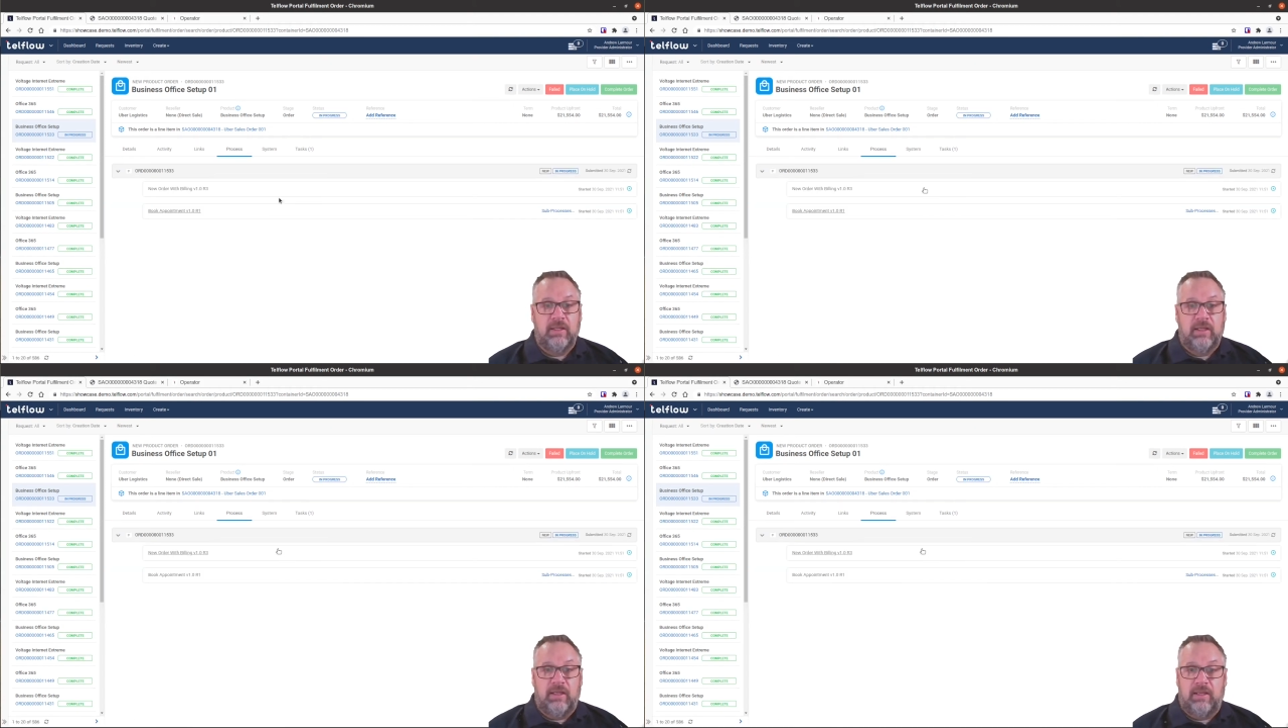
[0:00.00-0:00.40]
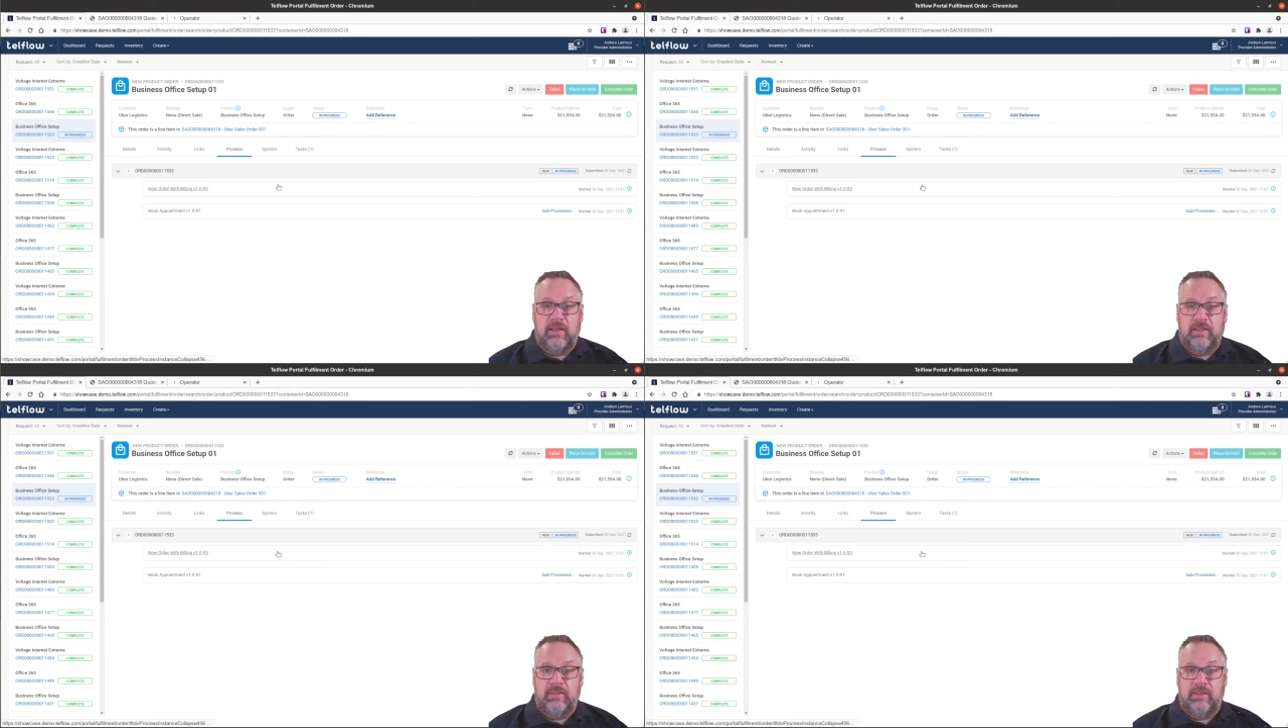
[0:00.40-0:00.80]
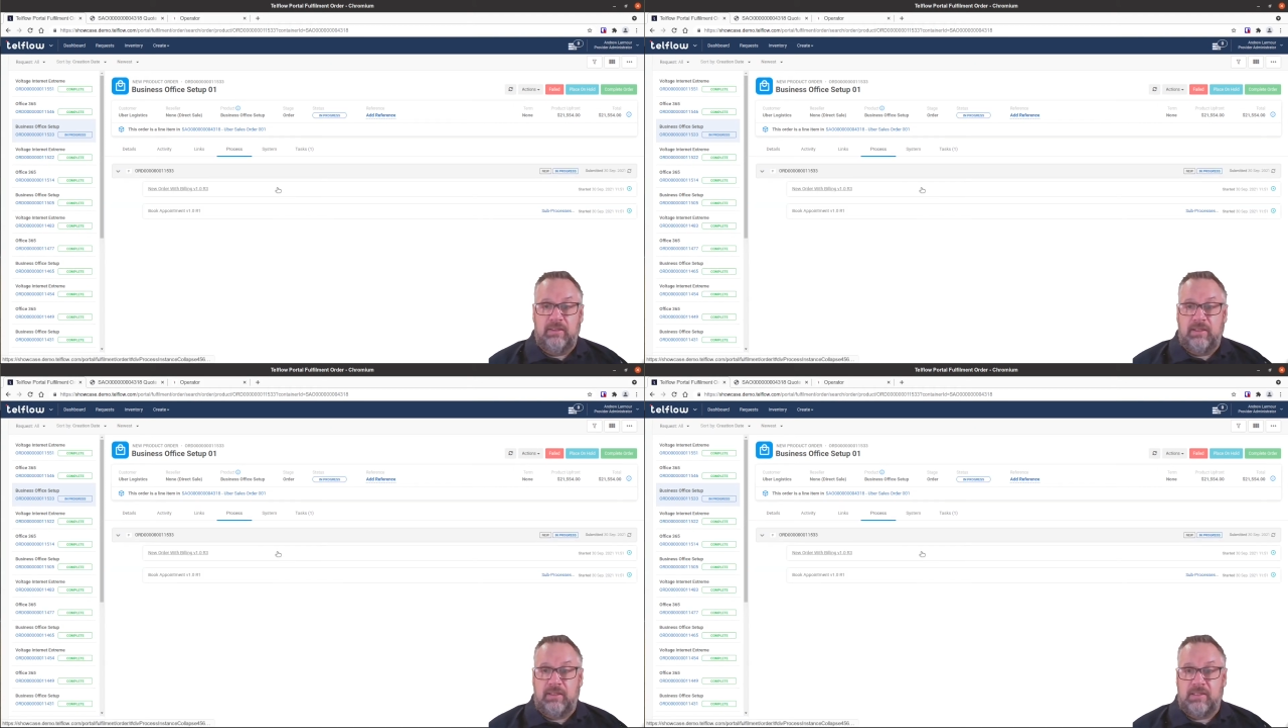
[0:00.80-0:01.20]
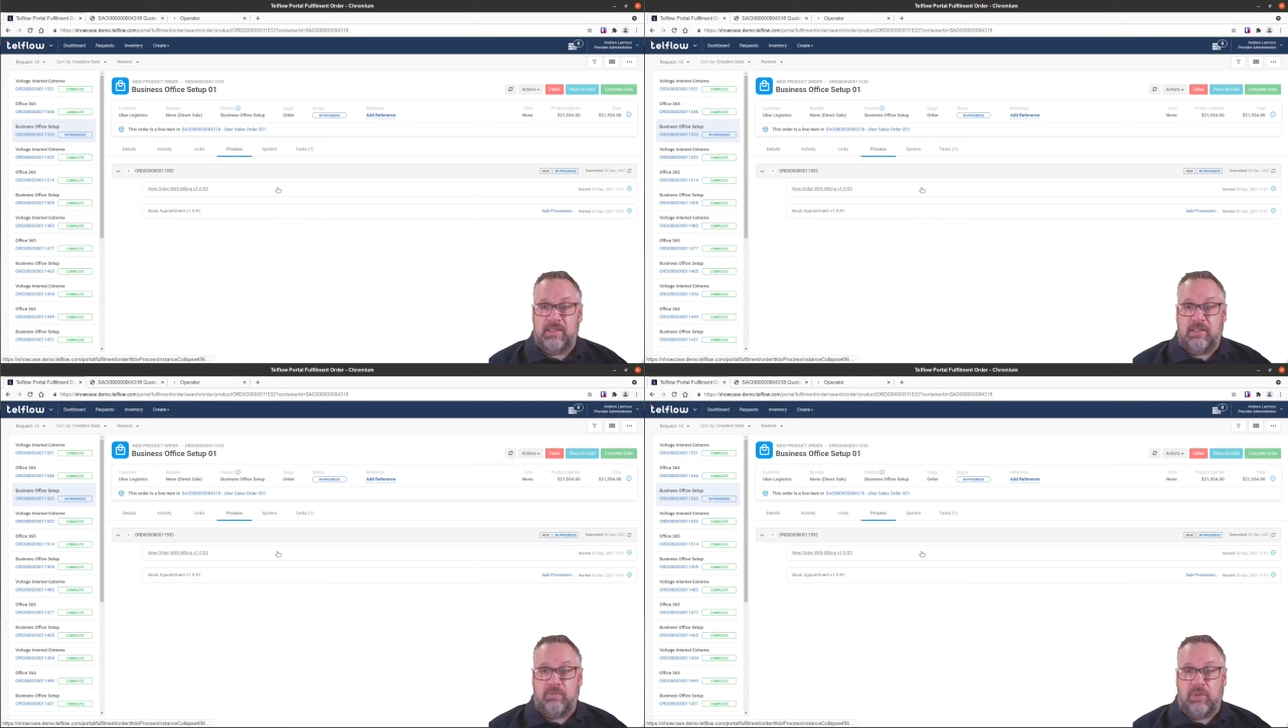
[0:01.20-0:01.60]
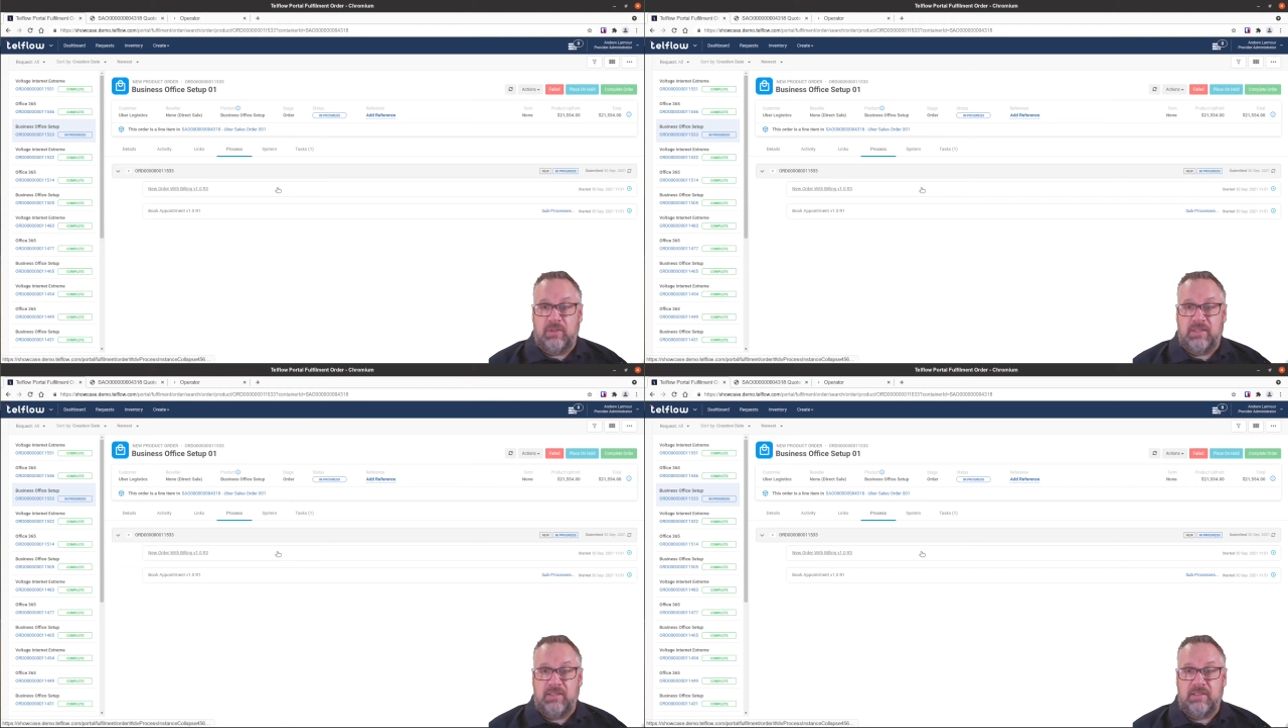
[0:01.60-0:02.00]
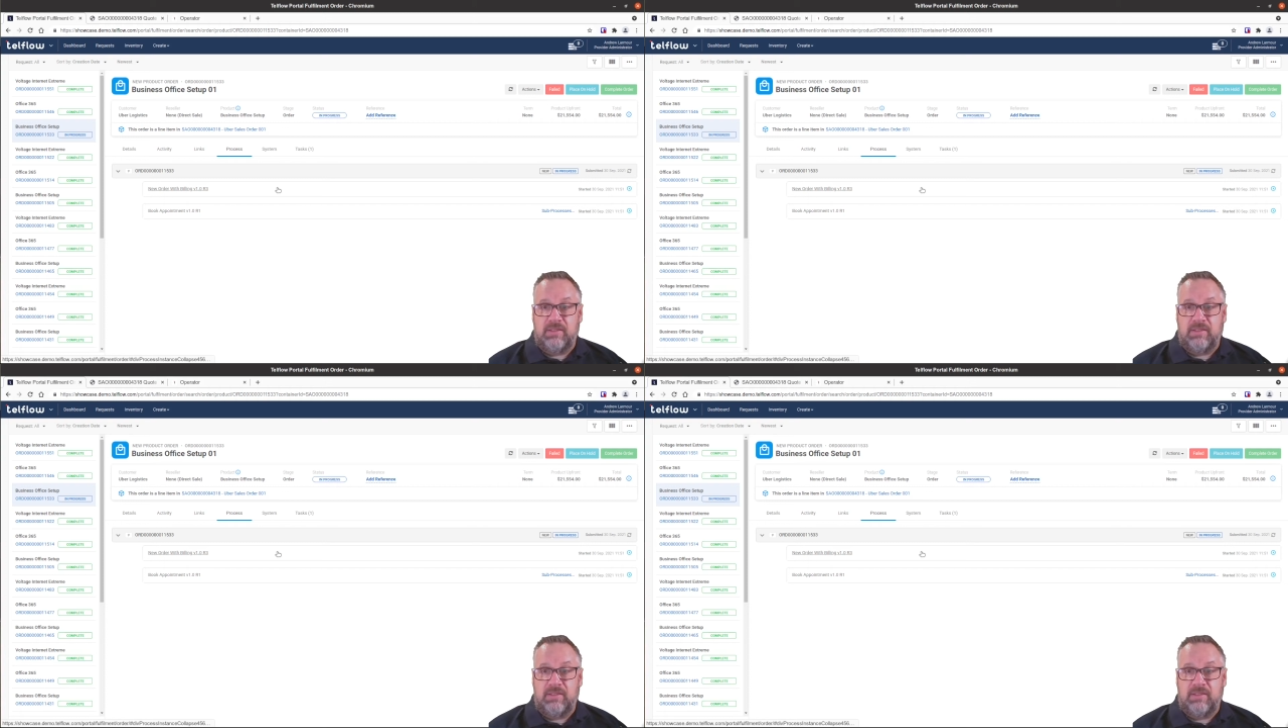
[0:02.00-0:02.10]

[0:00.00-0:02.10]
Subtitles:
the existing processes.